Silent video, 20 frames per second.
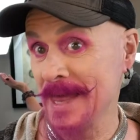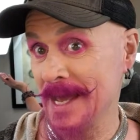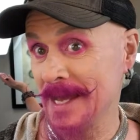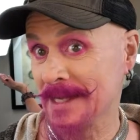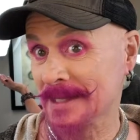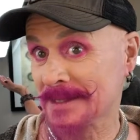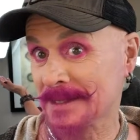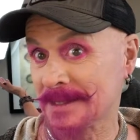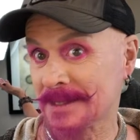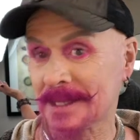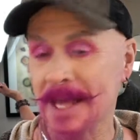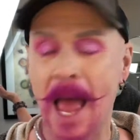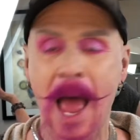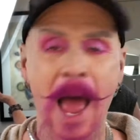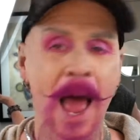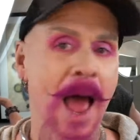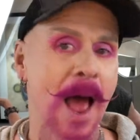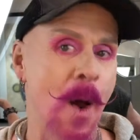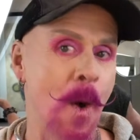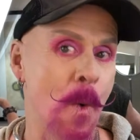this.
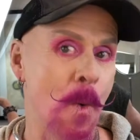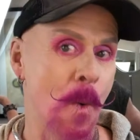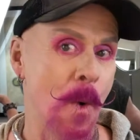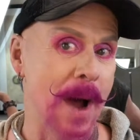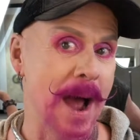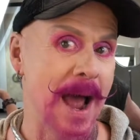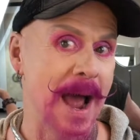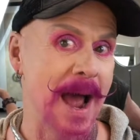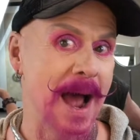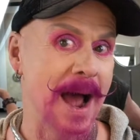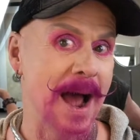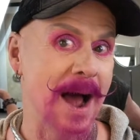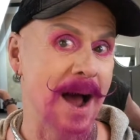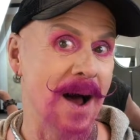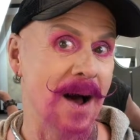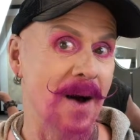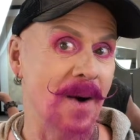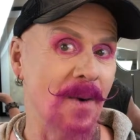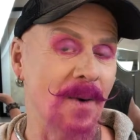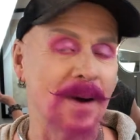
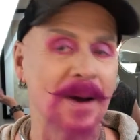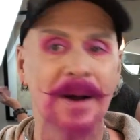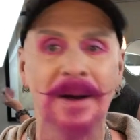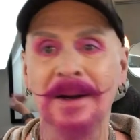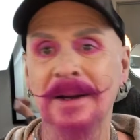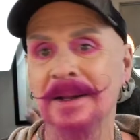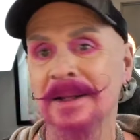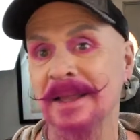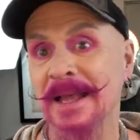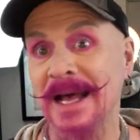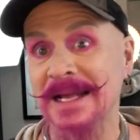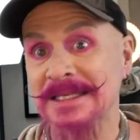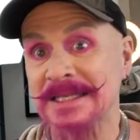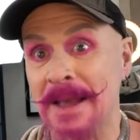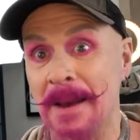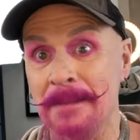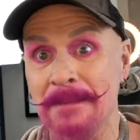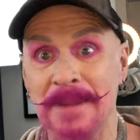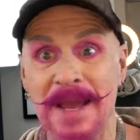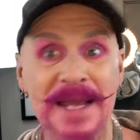Wow, that's
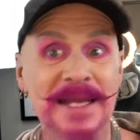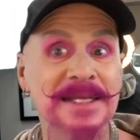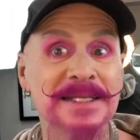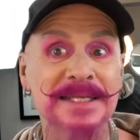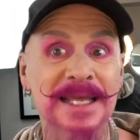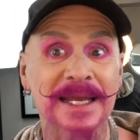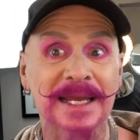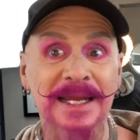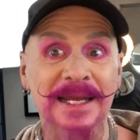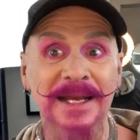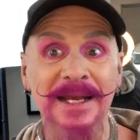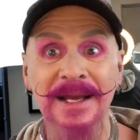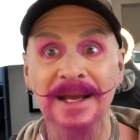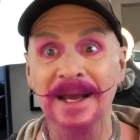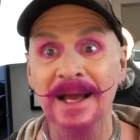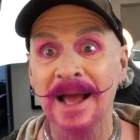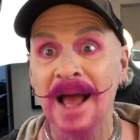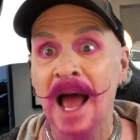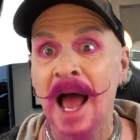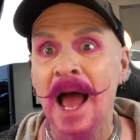amazing.
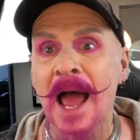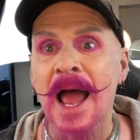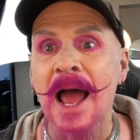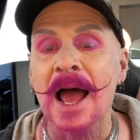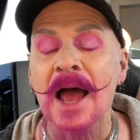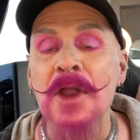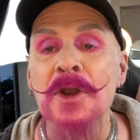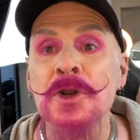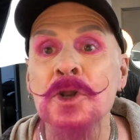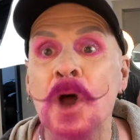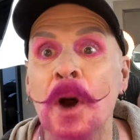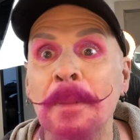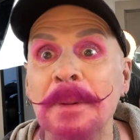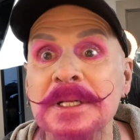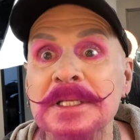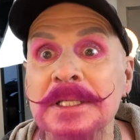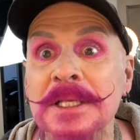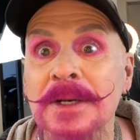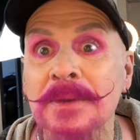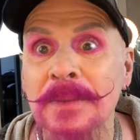
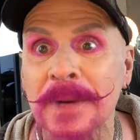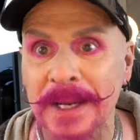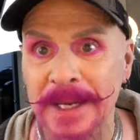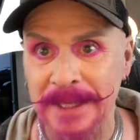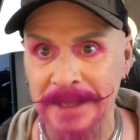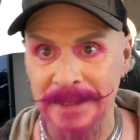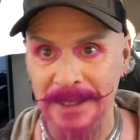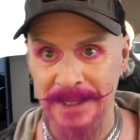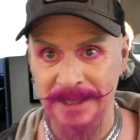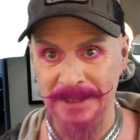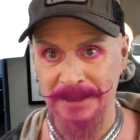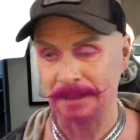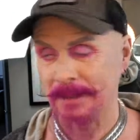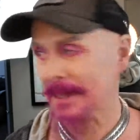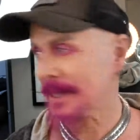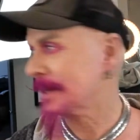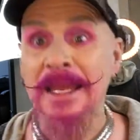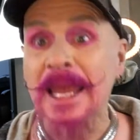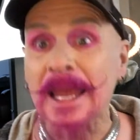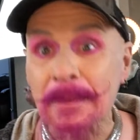Nobody's going to recognize me.
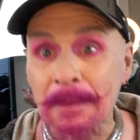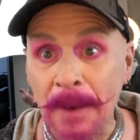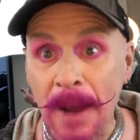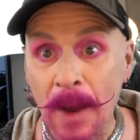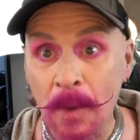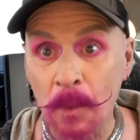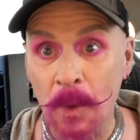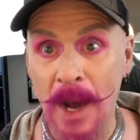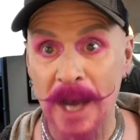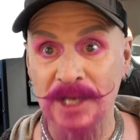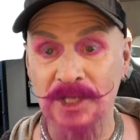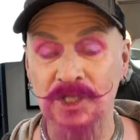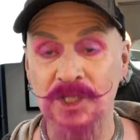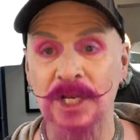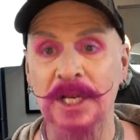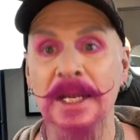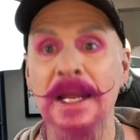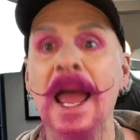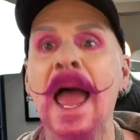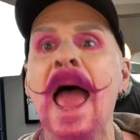Keep on
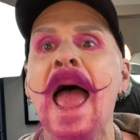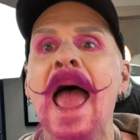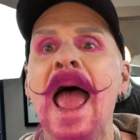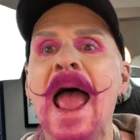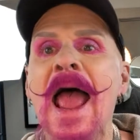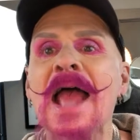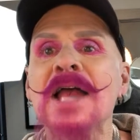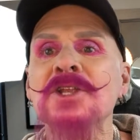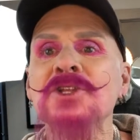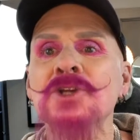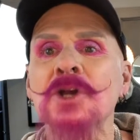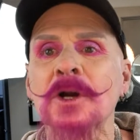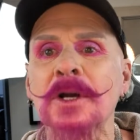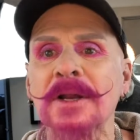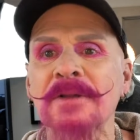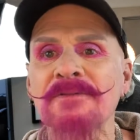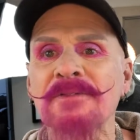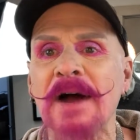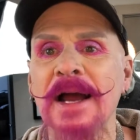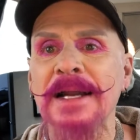watching, and you're
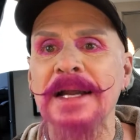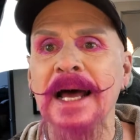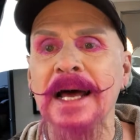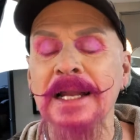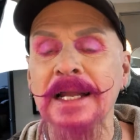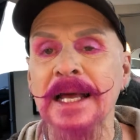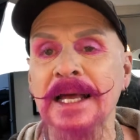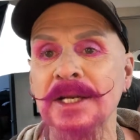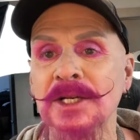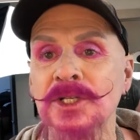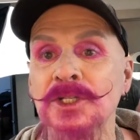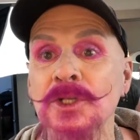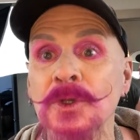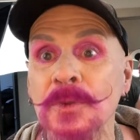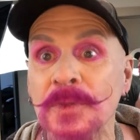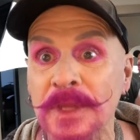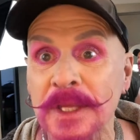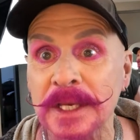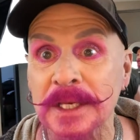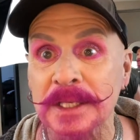going to find out how to do
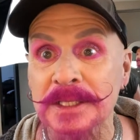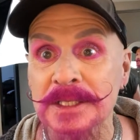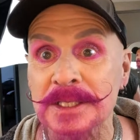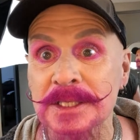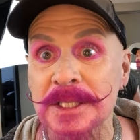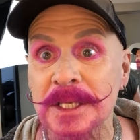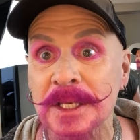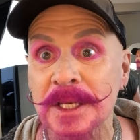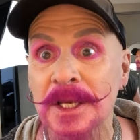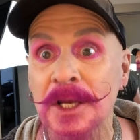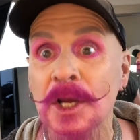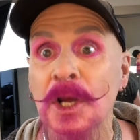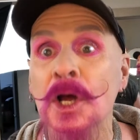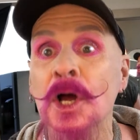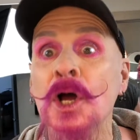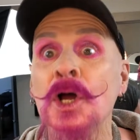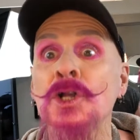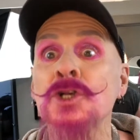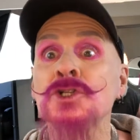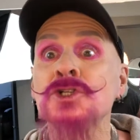this
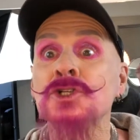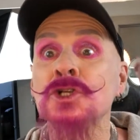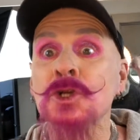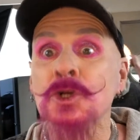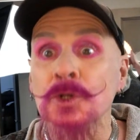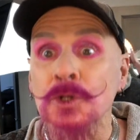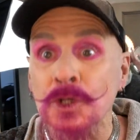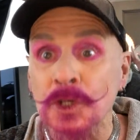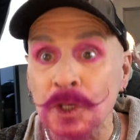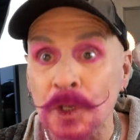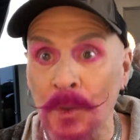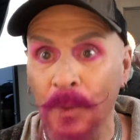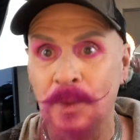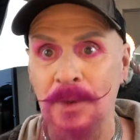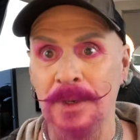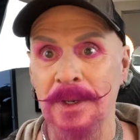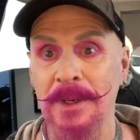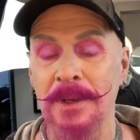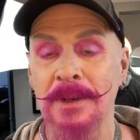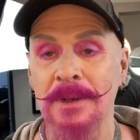to you.
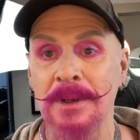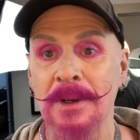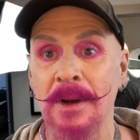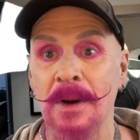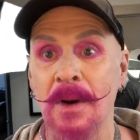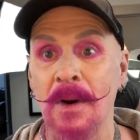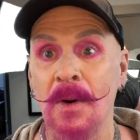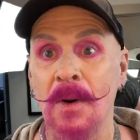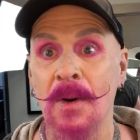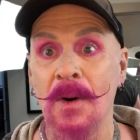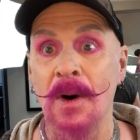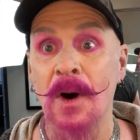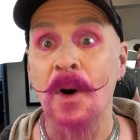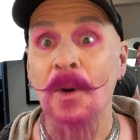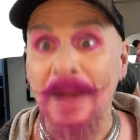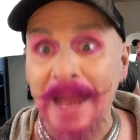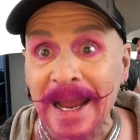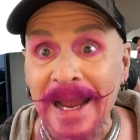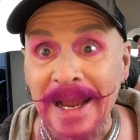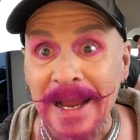
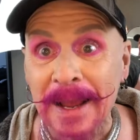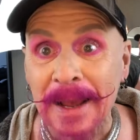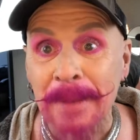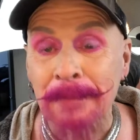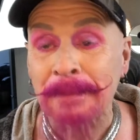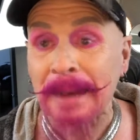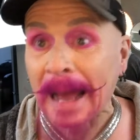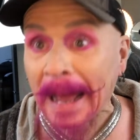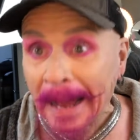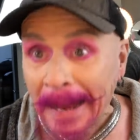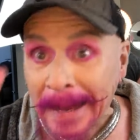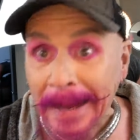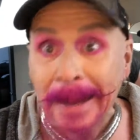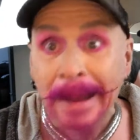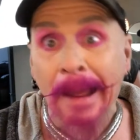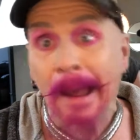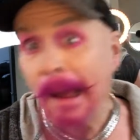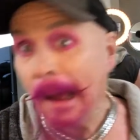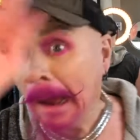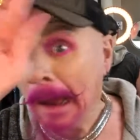Okay? Bye.
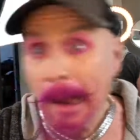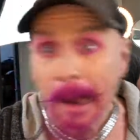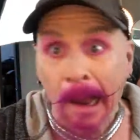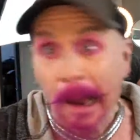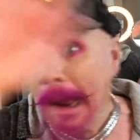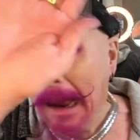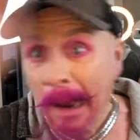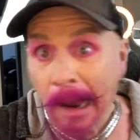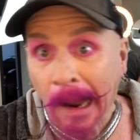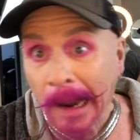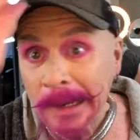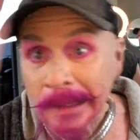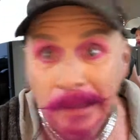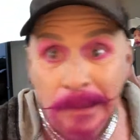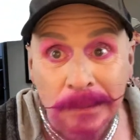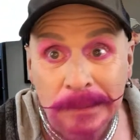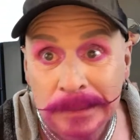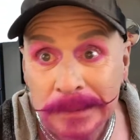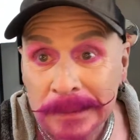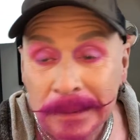Adios.